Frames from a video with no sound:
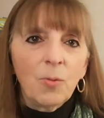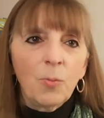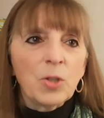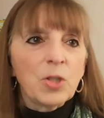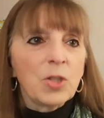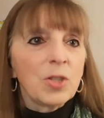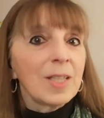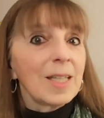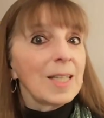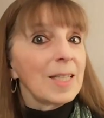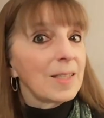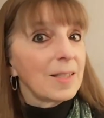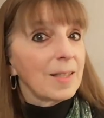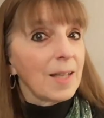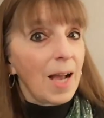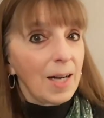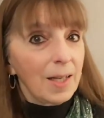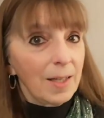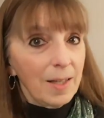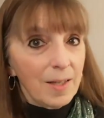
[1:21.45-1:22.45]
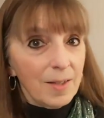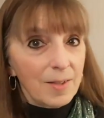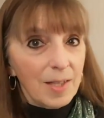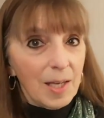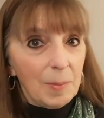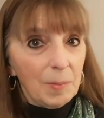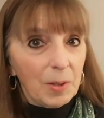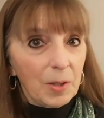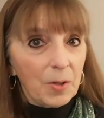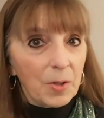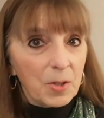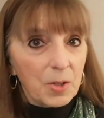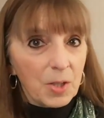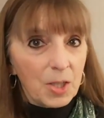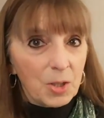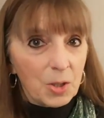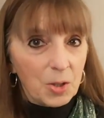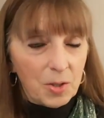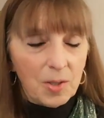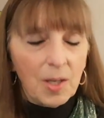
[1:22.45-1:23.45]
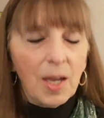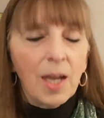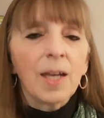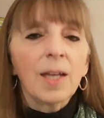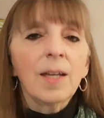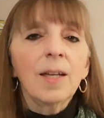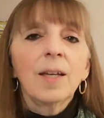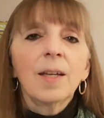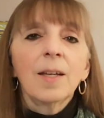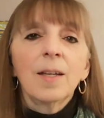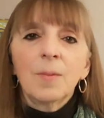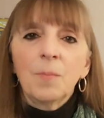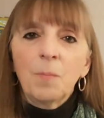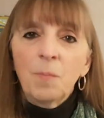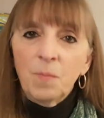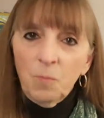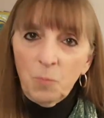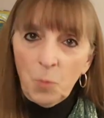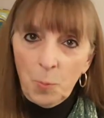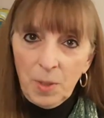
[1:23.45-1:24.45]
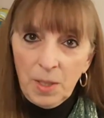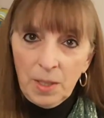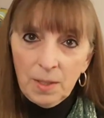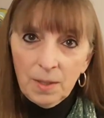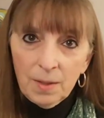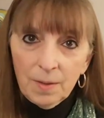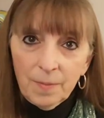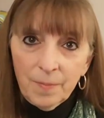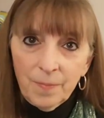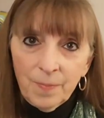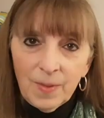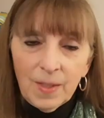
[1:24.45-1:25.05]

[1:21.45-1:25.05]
which is exactly the same lyrics I just sang, repeated.